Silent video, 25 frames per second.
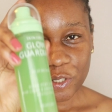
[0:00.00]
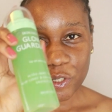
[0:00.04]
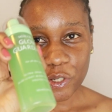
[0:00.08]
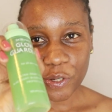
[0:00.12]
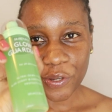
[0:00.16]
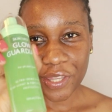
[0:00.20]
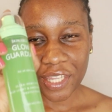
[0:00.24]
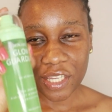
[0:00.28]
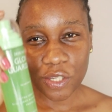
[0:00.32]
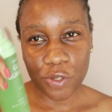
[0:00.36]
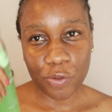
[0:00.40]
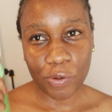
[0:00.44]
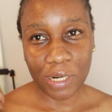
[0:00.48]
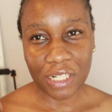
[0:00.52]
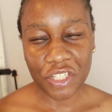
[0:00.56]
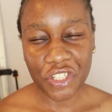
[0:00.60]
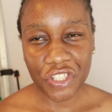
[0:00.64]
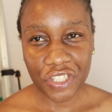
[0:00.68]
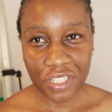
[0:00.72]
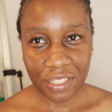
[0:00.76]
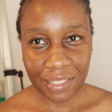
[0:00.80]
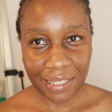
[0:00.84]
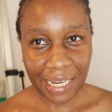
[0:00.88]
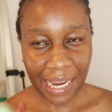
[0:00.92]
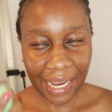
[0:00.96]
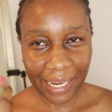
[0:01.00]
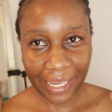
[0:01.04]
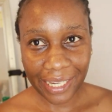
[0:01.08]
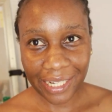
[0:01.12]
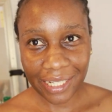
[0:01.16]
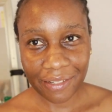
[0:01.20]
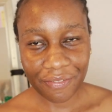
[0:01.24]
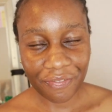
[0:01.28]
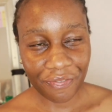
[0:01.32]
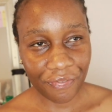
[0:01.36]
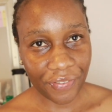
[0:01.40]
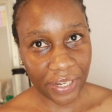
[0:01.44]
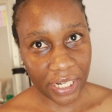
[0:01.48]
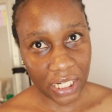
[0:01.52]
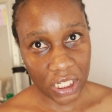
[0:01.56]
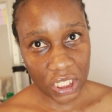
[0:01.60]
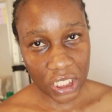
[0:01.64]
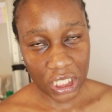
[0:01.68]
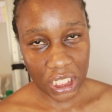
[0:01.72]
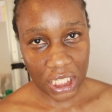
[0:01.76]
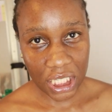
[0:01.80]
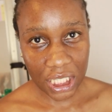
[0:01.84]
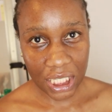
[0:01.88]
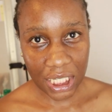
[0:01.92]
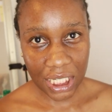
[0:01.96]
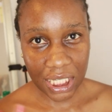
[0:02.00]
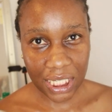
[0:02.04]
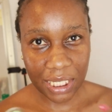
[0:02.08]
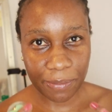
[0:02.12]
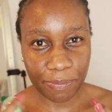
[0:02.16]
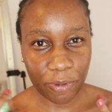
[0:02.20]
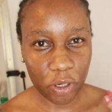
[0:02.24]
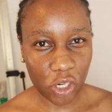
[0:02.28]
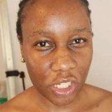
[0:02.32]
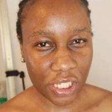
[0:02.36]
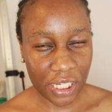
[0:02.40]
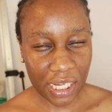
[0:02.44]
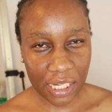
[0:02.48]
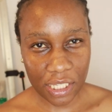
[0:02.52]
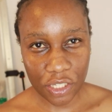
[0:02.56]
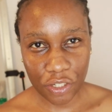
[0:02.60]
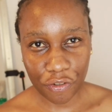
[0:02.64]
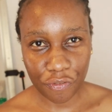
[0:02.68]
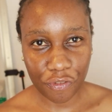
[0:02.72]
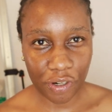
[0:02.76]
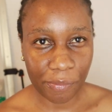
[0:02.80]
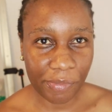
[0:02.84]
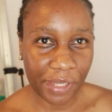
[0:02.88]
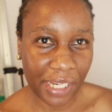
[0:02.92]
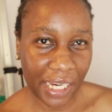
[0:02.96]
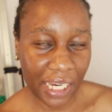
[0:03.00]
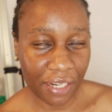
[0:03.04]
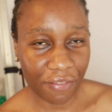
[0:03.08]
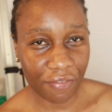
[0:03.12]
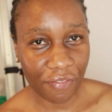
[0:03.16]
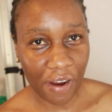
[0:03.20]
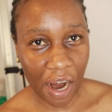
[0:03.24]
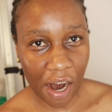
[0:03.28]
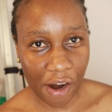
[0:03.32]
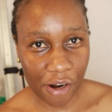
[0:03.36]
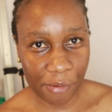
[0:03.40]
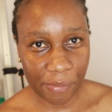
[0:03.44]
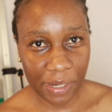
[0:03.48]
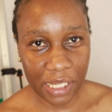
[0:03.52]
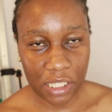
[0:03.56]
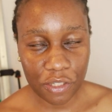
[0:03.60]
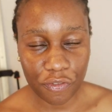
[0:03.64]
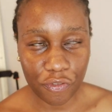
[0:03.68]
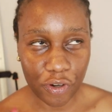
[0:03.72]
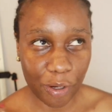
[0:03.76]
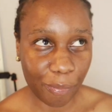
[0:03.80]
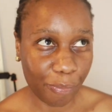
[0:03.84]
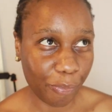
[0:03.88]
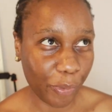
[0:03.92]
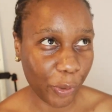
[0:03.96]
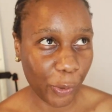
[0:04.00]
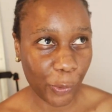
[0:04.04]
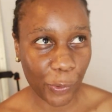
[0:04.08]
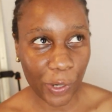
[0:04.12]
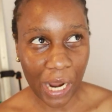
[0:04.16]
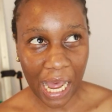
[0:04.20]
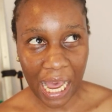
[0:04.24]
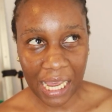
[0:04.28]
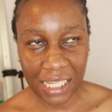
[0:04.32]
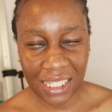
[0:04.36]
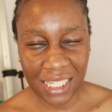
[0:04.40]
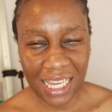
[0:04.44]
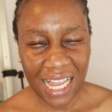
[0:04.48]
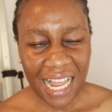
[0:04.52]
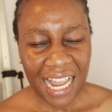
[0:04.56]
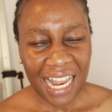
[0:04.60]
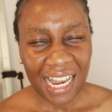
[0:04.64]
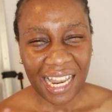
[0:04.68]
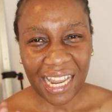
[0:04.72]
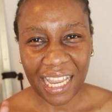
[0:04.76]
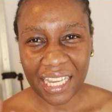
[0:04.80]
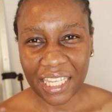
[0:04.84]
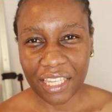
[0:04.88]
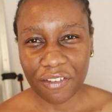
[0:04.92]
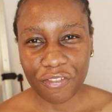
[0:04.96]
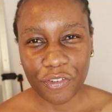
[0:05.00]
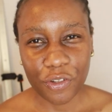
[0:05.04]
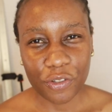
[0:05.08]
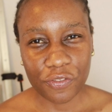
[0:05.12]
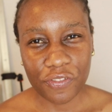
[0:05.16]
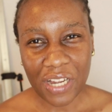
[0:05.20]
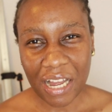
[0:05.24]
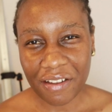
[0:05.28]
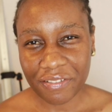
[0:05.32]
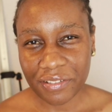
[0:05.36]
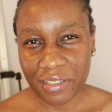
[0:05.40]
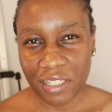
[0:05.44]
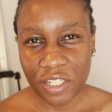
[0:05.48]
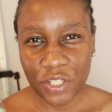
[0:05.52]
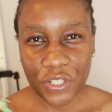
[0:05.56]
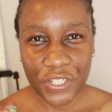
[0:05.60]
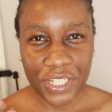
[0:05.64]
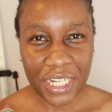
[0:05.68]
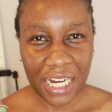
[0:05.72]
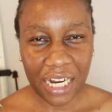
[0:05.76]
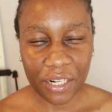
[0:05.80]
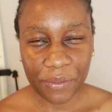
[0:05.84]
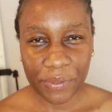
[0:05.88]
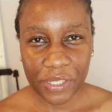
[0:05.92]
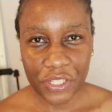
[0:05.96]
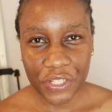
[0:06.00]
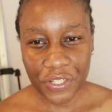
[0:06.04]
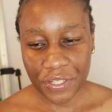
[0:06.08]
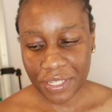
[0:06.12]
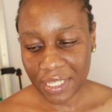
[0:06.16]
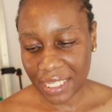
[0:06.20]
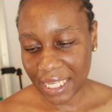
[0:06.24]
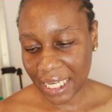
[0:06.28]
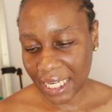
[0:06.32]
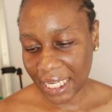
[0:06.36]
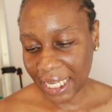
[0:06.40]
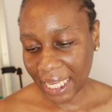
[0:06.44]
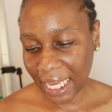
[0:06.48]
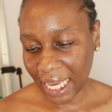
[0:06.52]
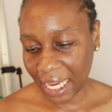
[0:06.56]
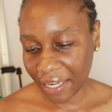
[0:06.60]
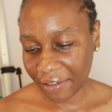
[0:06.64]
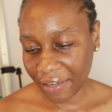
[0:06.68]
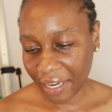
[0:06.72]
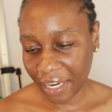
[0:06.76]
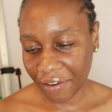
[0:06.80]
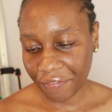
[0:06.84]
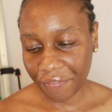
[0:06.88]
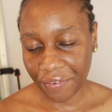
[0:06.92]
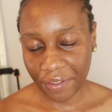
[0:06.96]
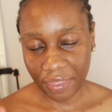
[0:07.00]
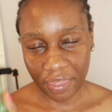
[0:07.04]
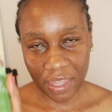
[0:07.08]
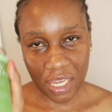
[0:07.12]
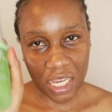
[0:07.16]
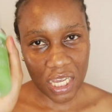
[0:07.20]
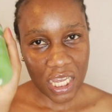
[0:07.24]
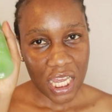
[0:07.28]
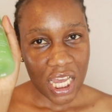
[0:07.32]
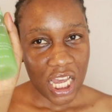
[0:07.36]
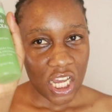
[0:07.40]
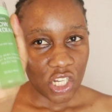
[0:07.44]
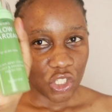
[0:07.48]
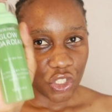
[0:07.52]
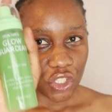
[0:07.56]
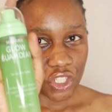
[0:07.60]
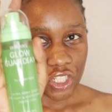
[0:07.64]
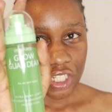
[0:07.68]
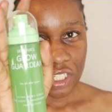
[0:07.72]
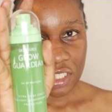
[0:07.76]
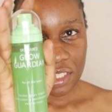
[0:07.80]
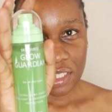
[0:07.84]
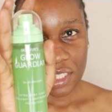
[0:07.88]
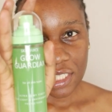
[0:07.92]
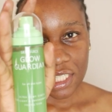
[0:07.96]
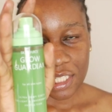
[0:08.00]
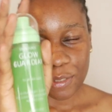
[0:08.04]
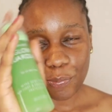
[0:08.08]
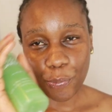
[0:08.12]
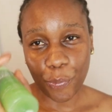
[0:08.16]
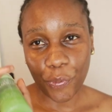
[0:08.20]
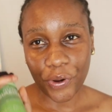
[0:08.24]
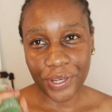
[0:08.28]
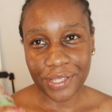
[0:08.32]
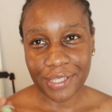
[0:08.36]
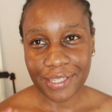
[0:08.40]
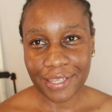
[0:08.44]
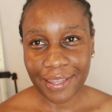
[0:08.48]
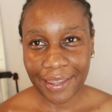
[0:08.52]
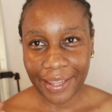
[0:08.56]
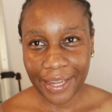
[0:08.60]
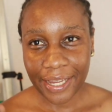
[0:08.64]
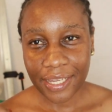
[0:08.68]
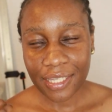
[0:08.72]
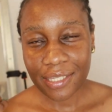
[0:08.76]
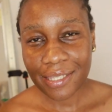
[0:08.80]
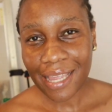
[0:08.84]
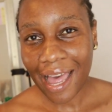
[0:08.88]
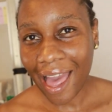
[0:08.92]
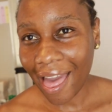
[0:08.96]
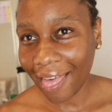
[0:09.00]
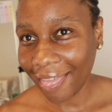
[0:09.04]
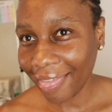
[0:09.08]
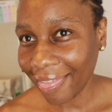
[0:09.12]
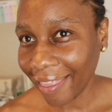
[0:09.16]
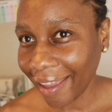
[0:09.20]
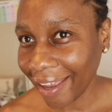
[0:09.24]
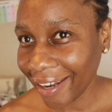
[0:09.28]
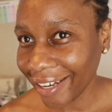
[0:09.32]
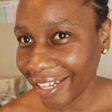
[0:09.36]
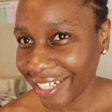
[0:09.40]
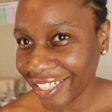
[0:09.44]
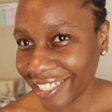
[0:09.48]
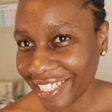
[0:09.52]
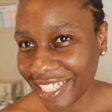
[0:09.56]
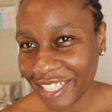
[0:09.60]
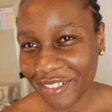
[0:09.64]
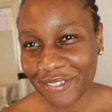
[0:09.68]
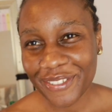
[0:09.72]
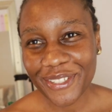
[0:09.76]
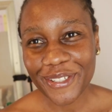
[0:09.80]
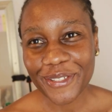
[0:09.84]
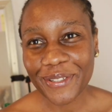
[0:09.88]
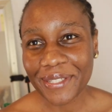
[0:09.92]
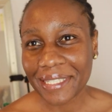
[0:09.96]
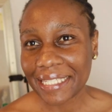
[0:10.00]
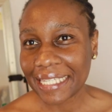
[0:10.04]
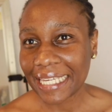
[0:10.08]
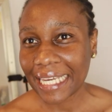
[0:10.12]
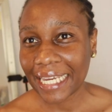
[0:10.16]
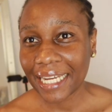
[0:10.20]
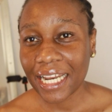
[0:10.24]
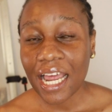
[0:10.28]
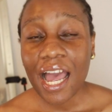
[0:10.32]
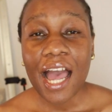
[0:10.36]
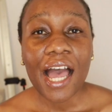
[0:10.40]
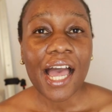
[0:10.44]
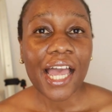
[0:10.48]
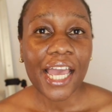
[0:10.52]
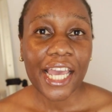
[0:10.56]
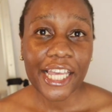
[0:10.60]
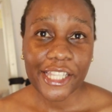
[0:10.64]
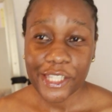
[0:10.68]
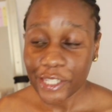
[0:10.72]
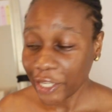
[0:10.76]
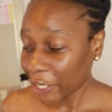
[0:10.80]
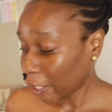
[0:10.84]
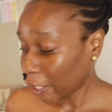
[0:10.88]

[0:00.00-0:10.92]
So this one, just like, it finishes, it protects you from the environment, from blue light. Like if you've, after you're done with your skincare and everything, just spritz this and then it leaves your skin. It's